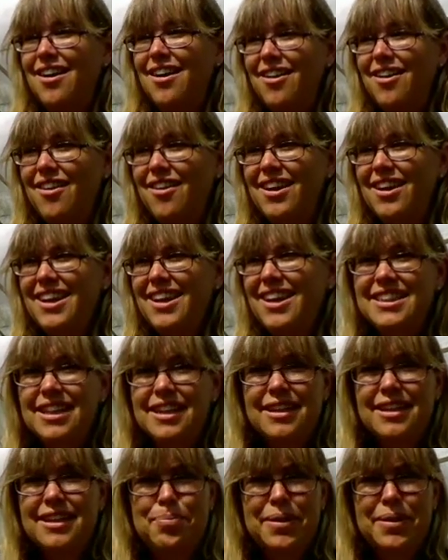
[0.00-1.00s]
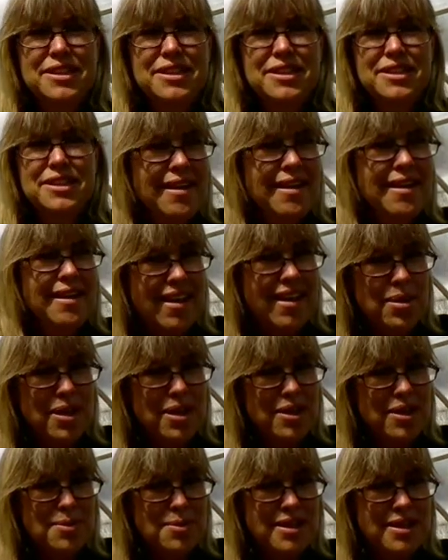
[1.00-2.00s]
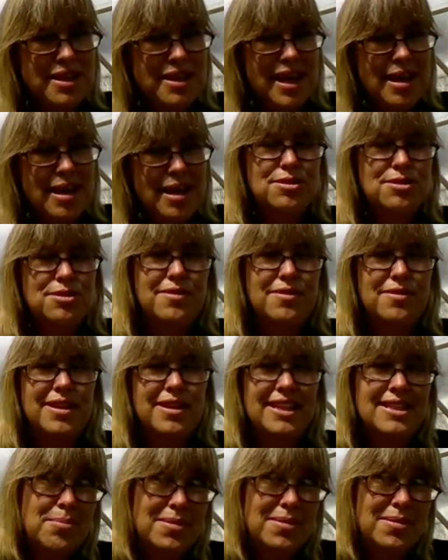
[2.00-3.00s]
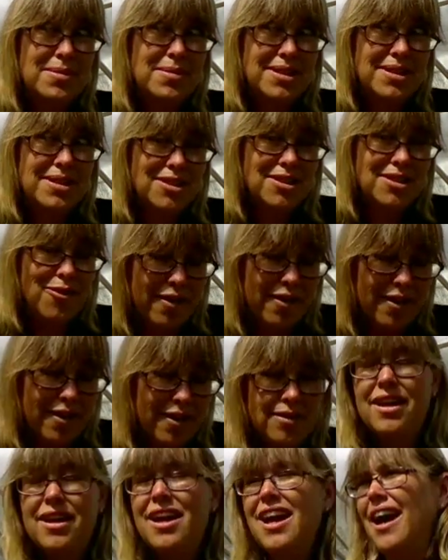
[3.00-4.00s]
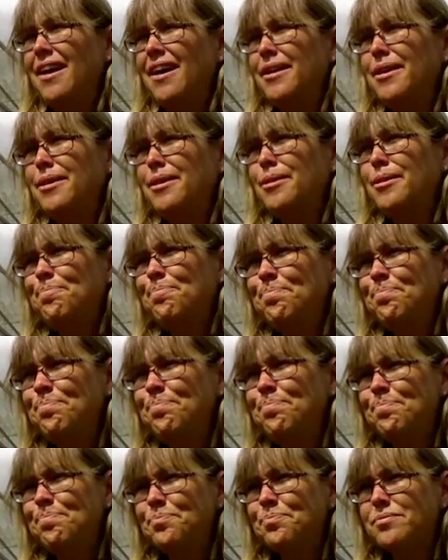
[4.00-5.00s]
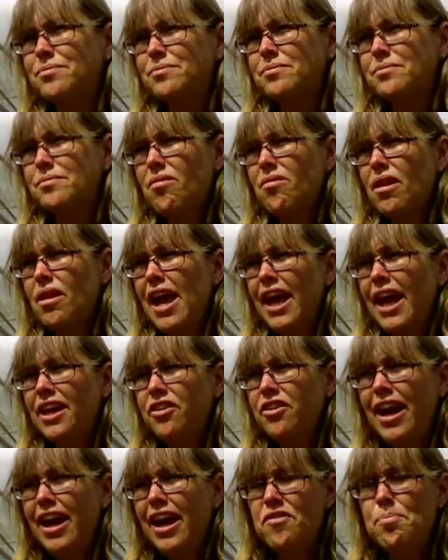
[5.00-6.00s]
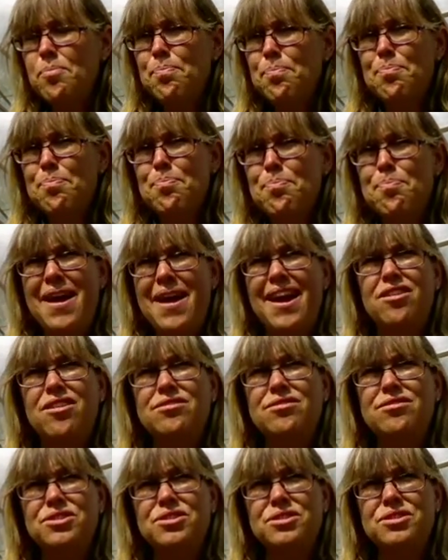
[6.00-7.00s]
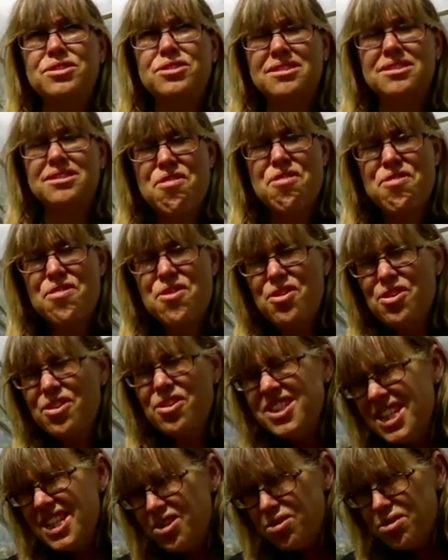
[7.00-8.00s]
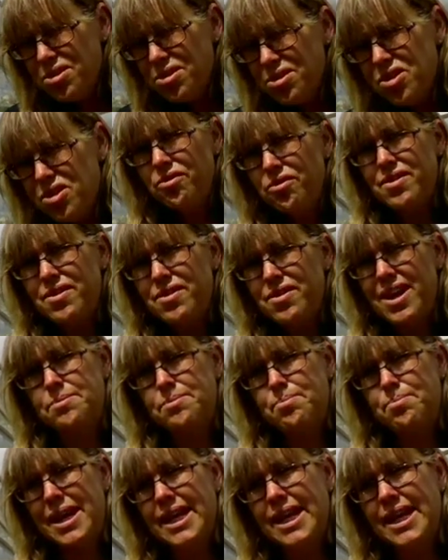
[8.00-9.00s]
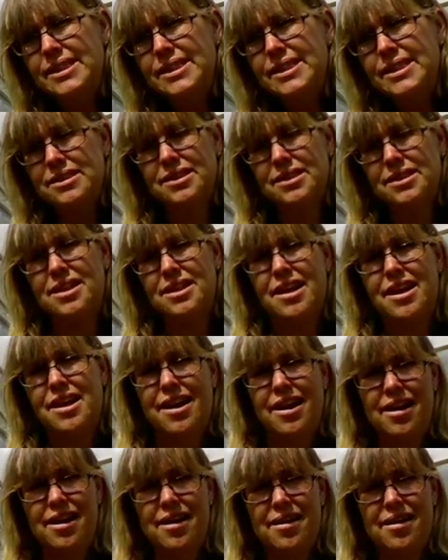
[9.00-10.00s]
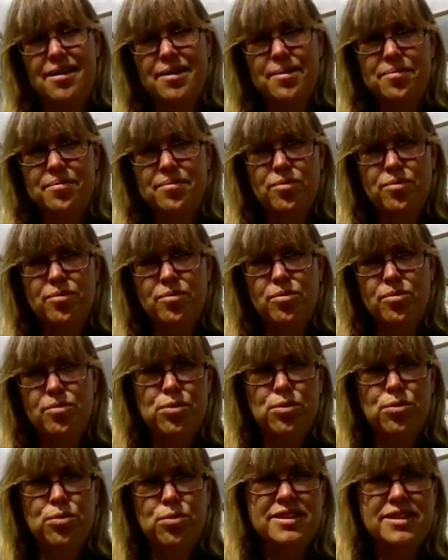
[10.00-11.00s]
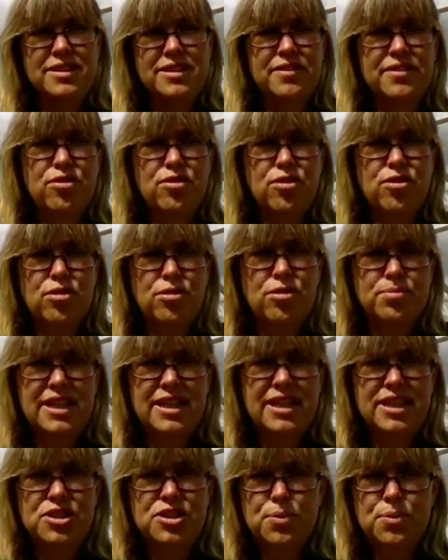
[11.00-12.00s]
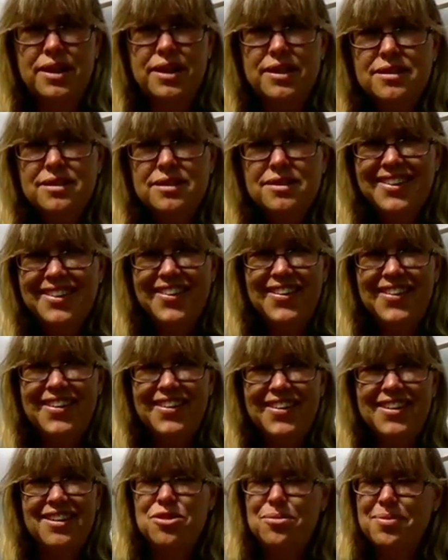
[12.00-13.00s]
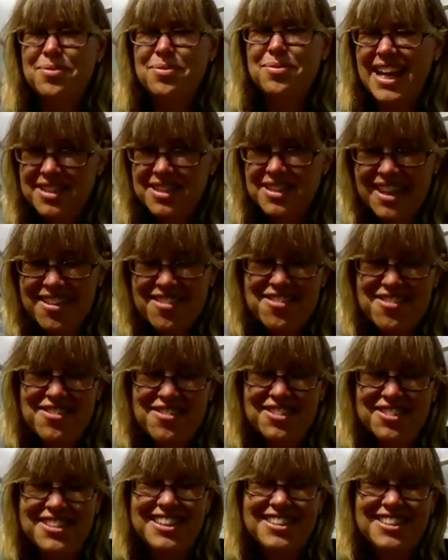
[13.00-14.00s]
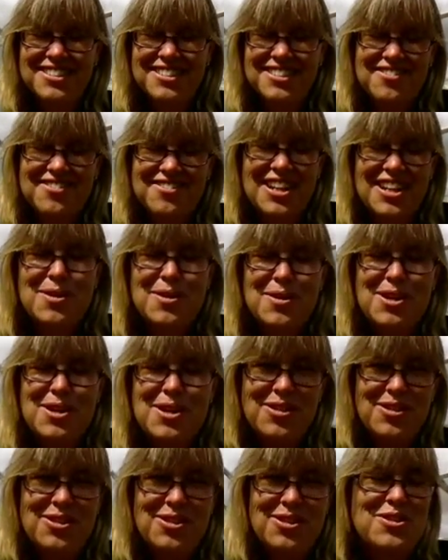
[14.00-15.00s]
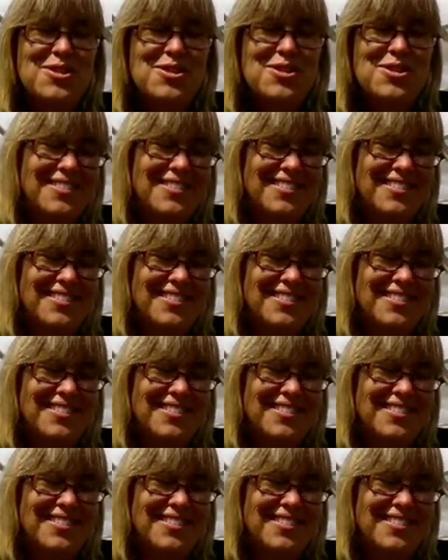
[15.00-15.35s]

it's a bittersweet thing because when the apples are ready, summer's over. And I have about 30 or so raised beds with all my different crops in each one. So I stopped counting at 30. I don't really want to know the truth.